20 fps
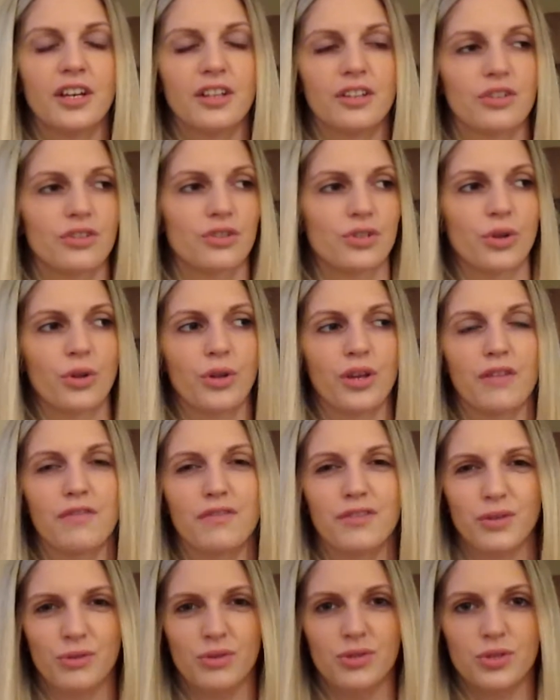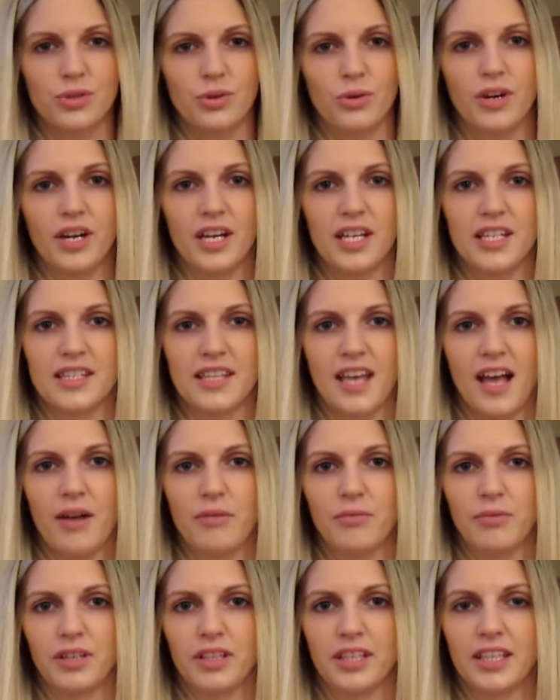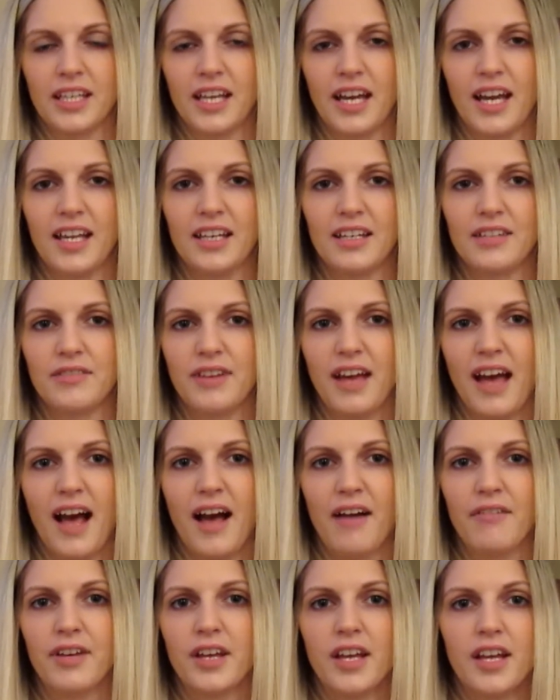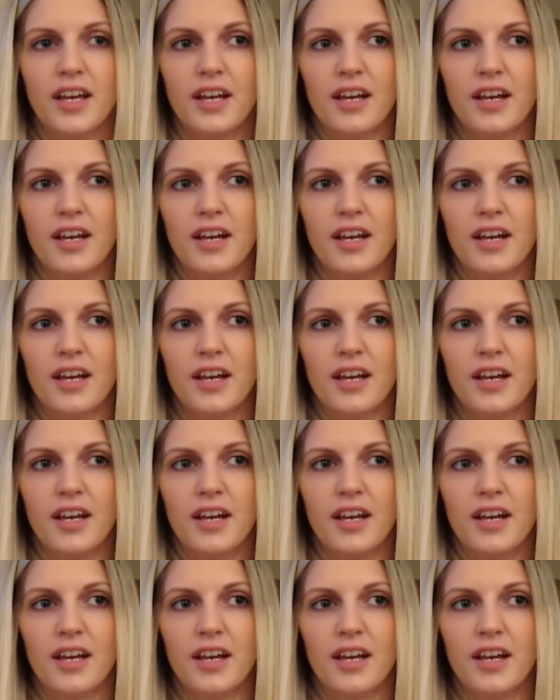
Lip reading: There's only a few stories that really kind of have